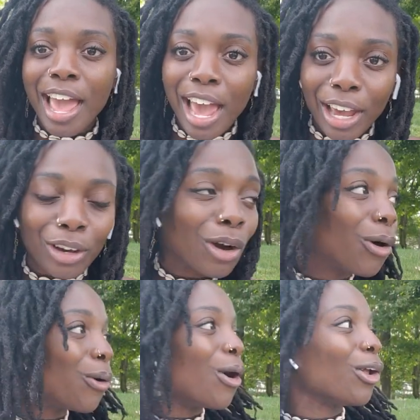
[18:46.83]
and
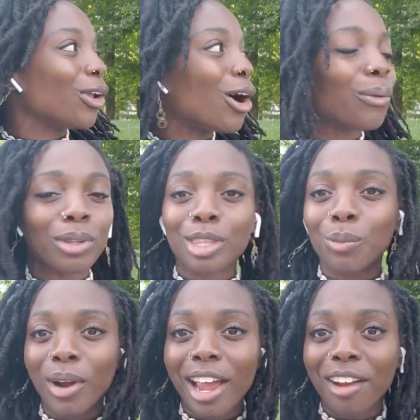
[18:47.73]
go along with them
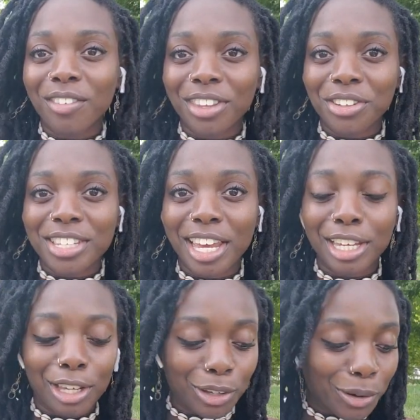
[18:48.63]
wherever they're
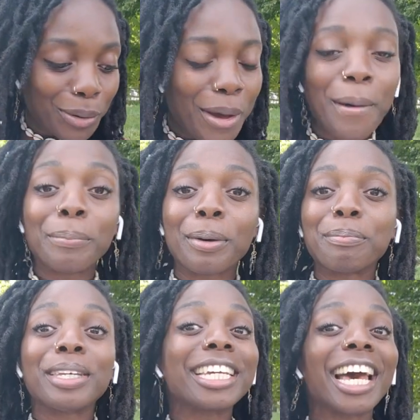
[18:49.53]
taking you. But
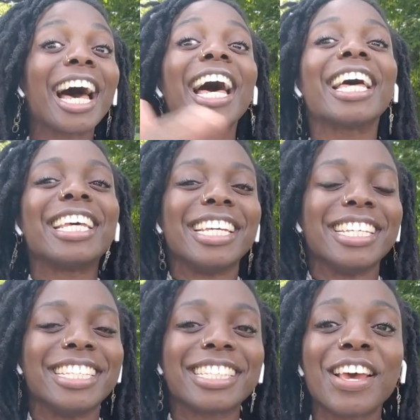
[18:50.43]
because
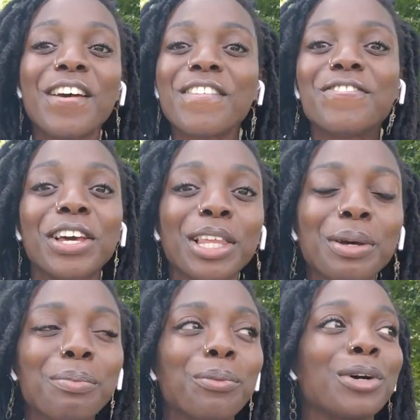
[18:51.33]

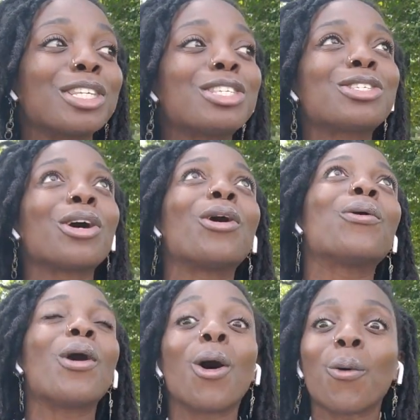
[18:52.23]
Philip was
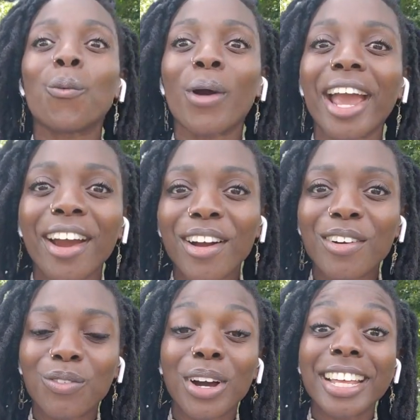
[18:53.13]
so aware
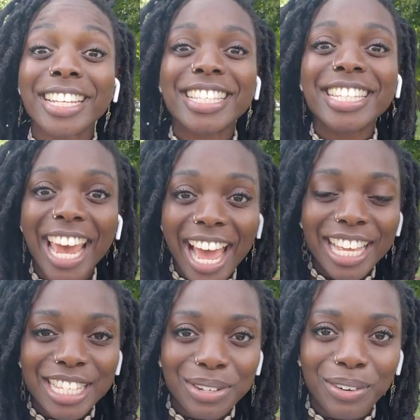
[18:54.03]
of what his
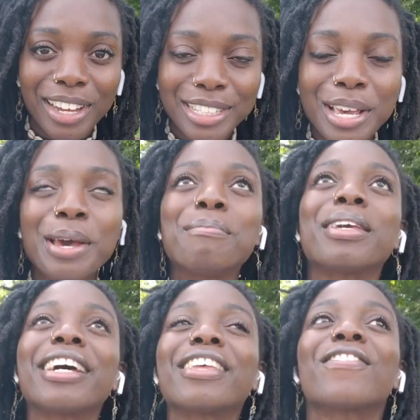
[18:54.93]
task was,
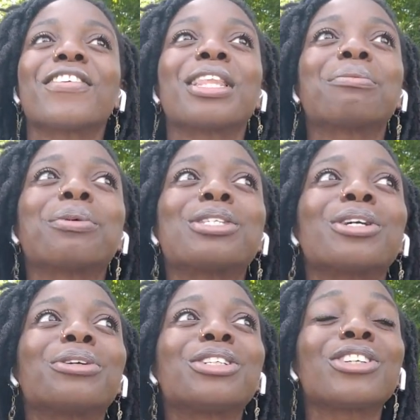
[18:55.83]
because Philip was
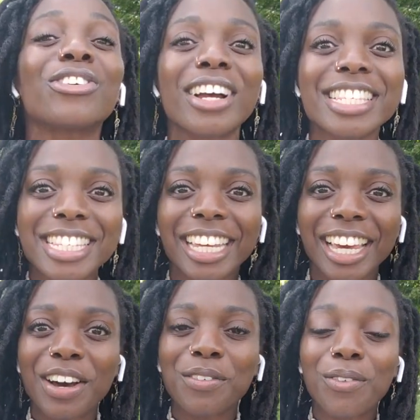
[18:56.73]
so
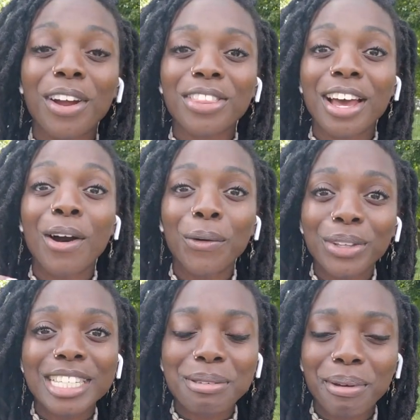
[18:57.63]
trusting of where the
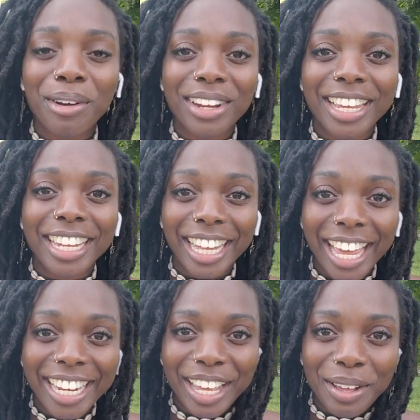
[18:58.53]
Holy Spirit had
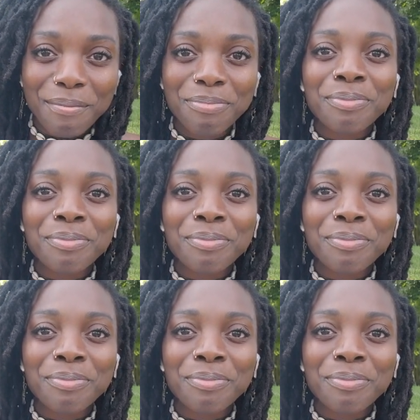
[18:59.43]
led him